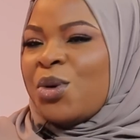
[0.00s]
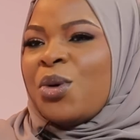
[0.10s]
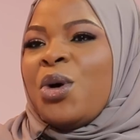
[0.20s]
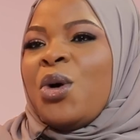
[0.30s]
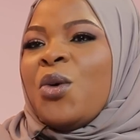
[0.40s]

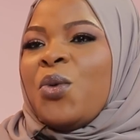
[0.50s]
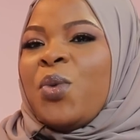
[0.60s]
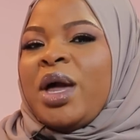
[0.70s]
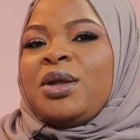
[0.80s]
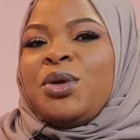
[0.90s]
So
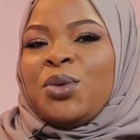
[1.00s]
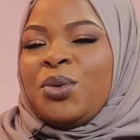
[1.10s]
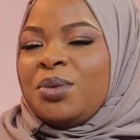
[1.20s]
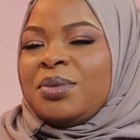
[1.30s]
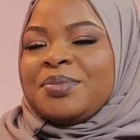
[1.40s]
when
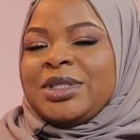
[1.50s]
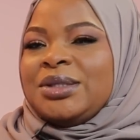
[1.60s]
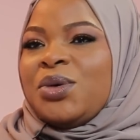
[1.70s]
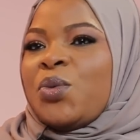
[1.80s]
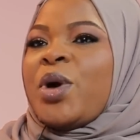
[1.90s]

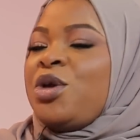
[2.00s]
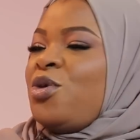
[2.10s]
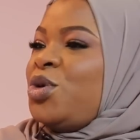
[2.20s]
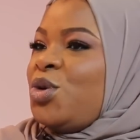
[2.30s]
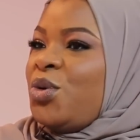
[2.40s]

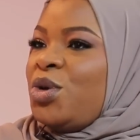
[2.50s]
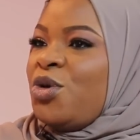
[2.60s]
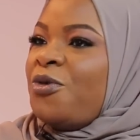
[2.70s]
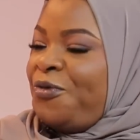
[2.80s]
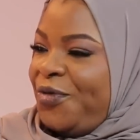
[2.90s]

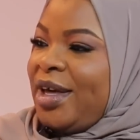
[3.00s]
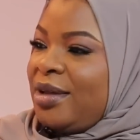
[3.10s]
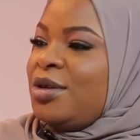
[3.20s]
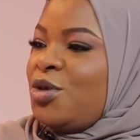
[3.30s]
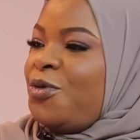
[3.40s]
you
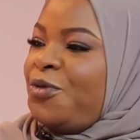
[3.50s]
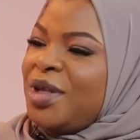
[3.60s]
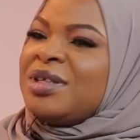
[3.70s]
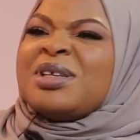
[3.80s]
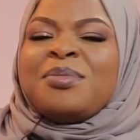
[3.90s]

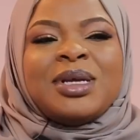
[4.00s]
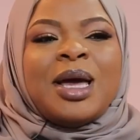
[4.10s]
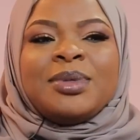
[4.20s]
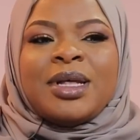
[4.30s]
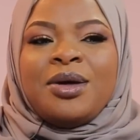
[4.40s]
feel
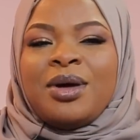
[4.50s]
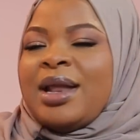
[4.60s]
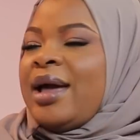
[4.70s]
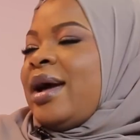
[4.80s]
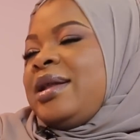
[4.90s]
sometimes that you are
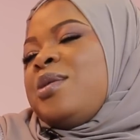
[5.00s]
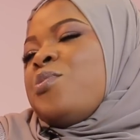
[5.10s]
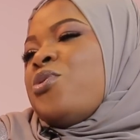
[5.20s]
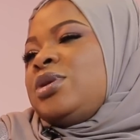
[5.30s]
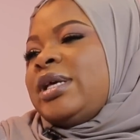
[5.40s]
like an
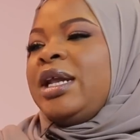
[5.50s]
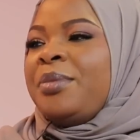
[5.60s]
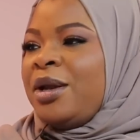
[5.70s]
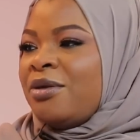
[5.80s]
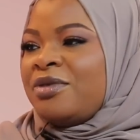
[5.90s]
imposter in
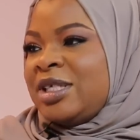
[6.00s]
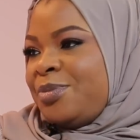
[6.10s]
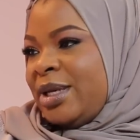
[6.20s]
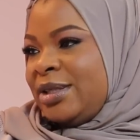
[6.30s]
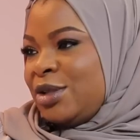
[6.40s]
many of the
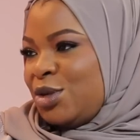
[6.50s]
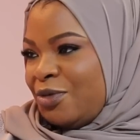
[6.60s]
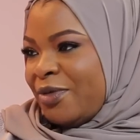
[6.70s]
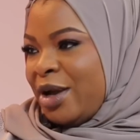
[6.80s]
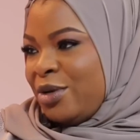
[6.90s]
spaces
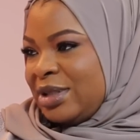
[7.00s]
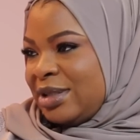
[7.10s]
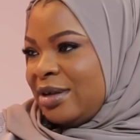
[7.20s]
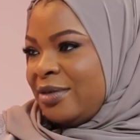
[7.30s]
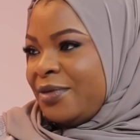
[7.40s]
you find
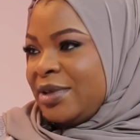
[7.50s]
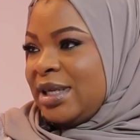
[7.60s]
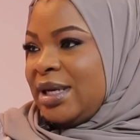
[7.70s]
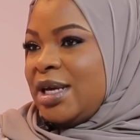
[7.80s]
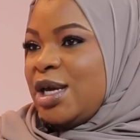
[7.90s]
yourself.
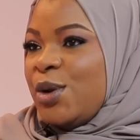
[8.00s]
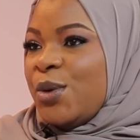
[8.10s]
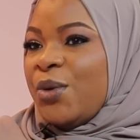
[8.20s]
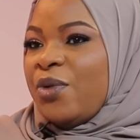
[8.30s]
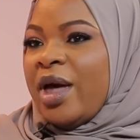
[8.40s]

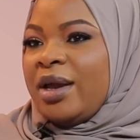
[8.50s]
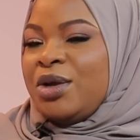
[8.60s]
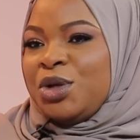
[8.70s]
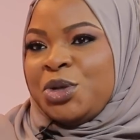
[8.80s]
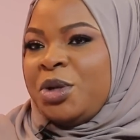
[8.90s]
That
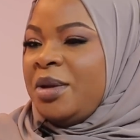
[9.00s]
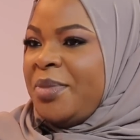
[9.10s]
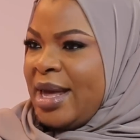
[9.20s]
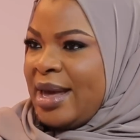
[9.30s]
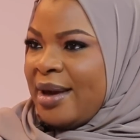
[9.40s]
you shouldn't
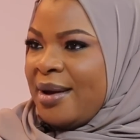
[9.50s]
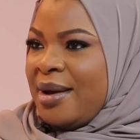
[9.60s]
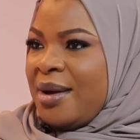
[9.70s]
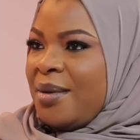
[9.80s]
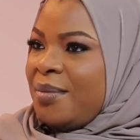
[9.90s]
be here.
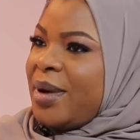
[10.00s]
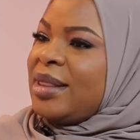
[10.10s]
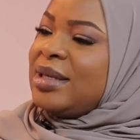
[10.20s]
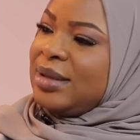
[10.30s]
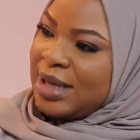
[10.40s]
But
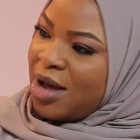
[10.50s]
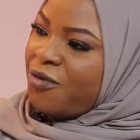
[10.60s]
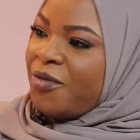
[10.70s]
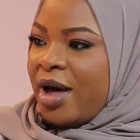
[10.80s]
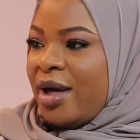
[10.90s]
this is how
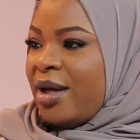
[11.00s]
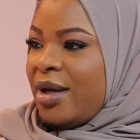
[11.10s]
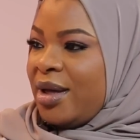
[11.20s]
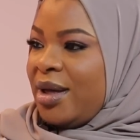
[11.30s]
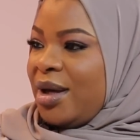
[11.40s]

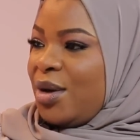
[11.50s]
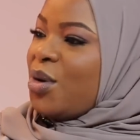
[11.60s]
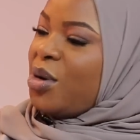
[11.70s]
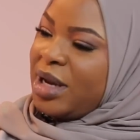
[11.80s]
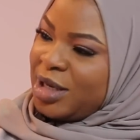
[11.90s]
far
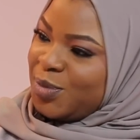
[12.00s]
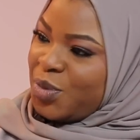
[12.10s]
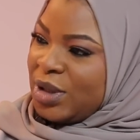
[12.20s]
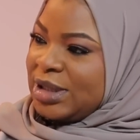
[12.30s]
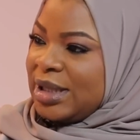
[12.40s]
God has brought